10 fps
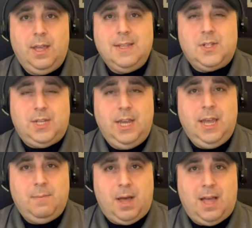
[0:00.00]
seeing
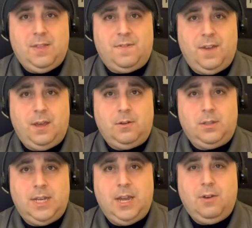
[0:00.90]
him on the
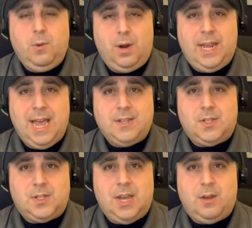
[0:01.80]
field, hearing what he has to
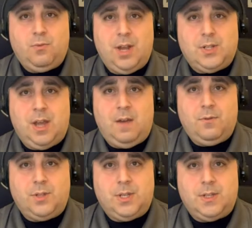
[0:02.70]
say in press
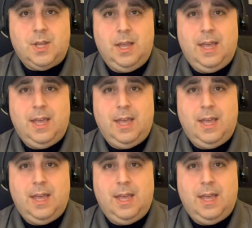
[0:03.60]
conferences,